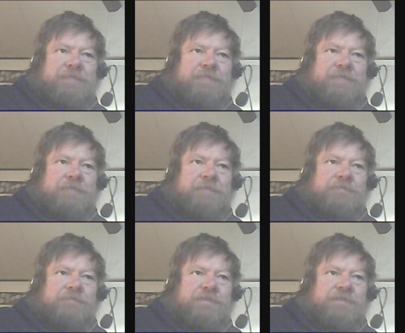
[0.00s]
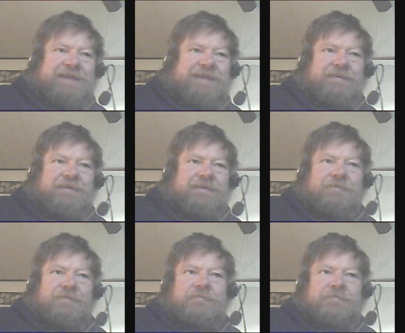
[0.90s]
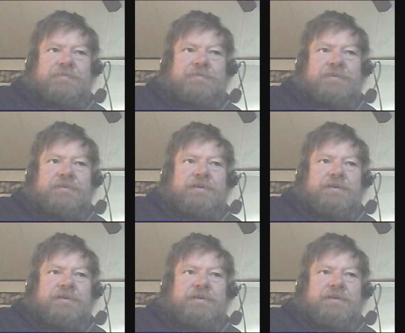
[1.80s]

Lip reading: (no one is talking)